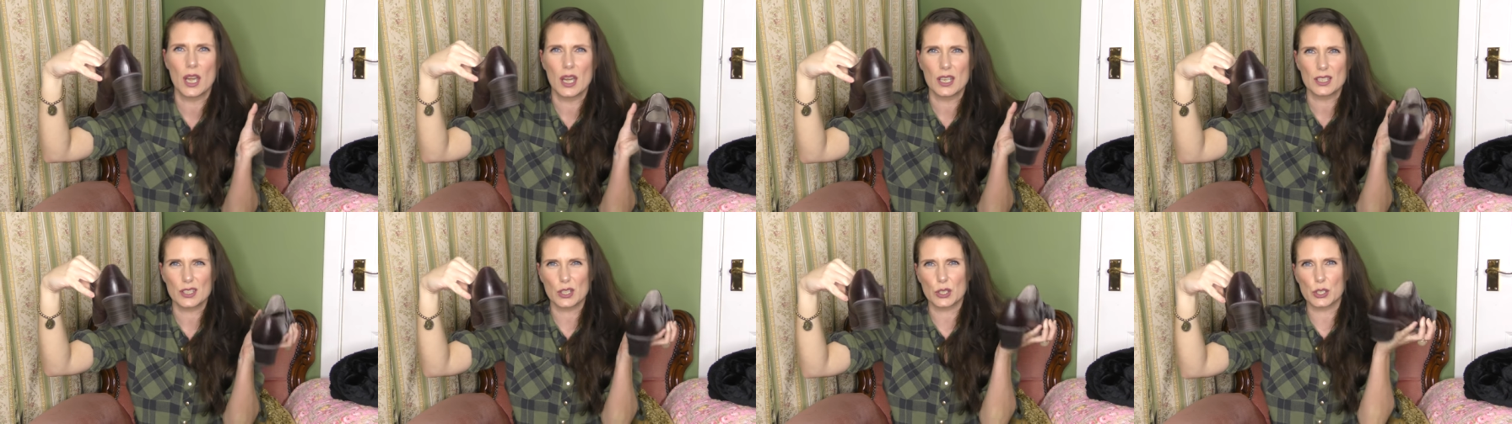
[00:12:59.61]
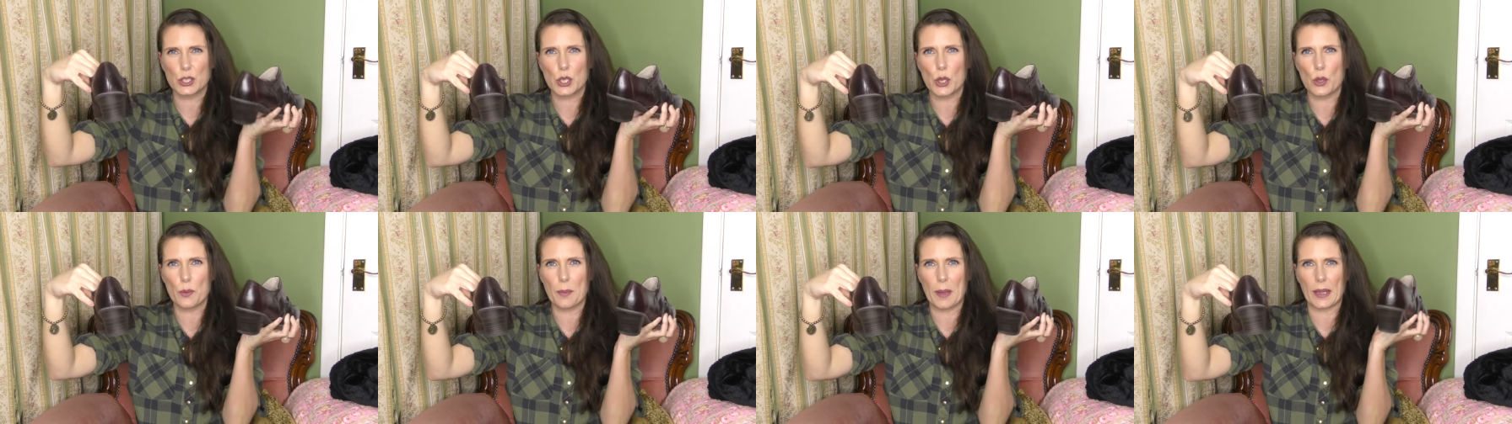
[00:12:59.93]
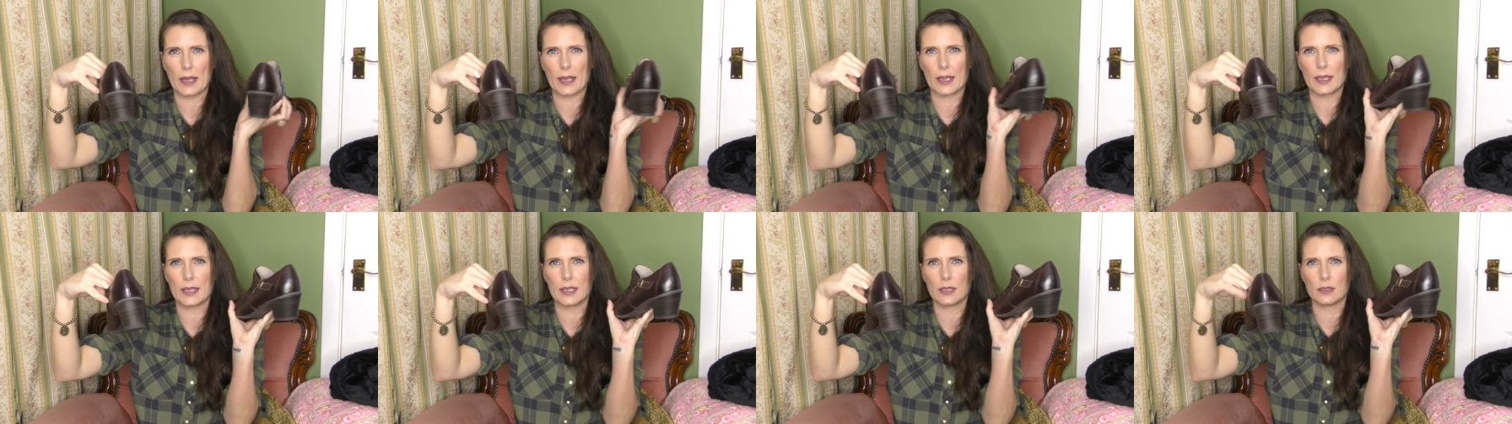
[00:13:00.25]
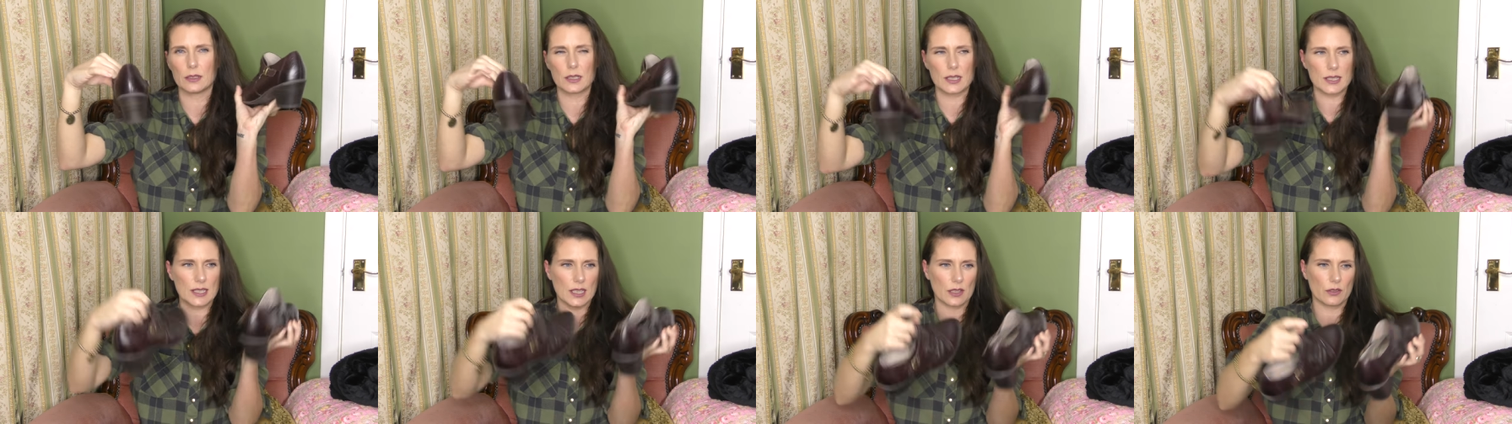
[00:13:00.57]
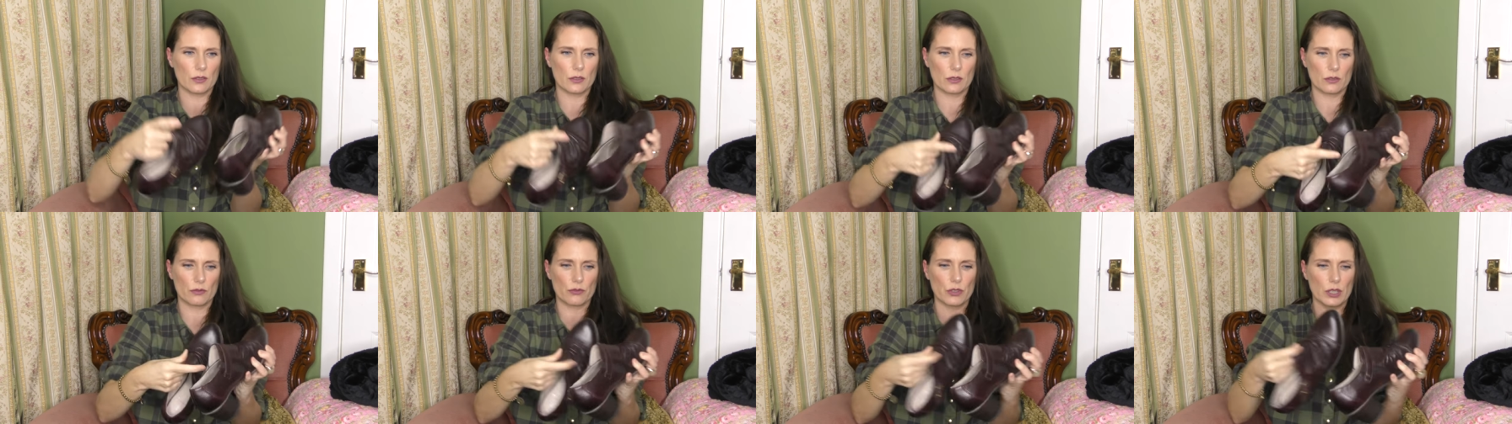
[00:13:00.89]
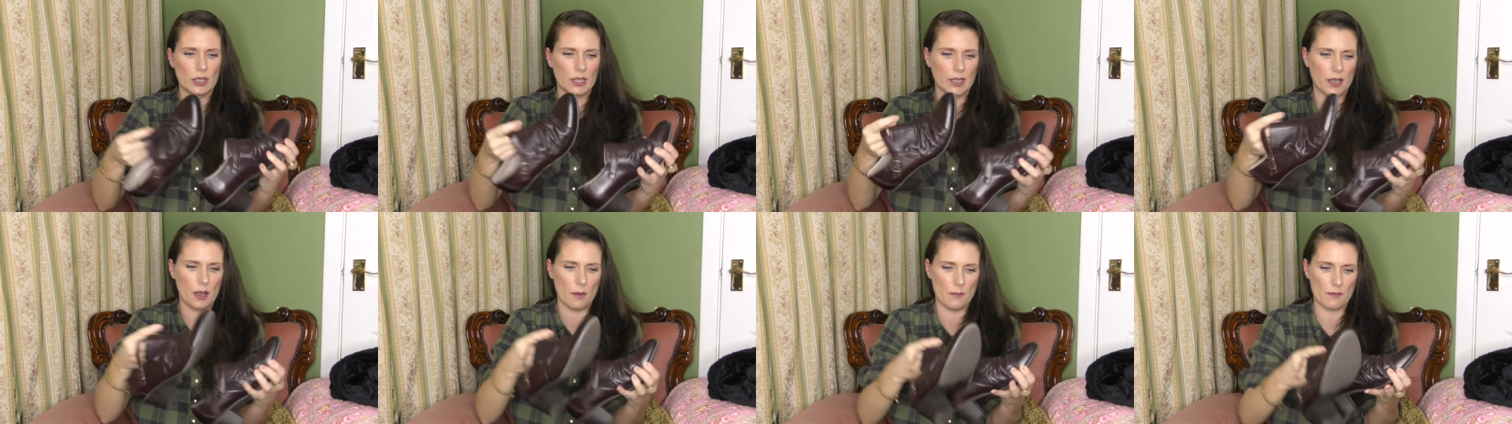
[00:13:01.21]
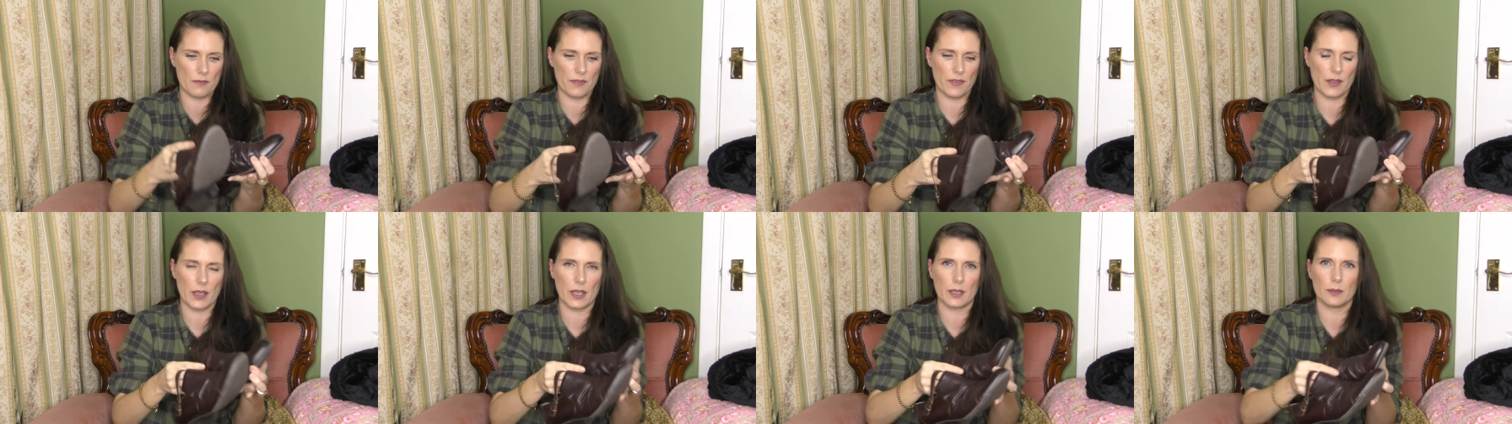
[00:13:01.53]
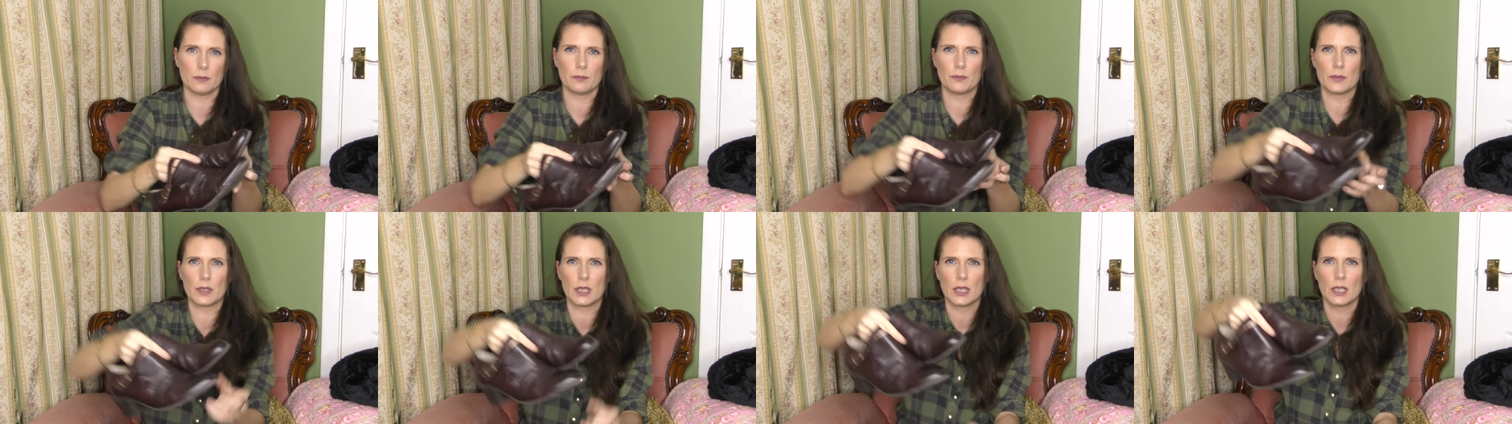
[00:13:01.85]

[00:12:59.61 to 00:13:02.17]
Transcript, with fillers: it's not too big a heel, it's like really comfy.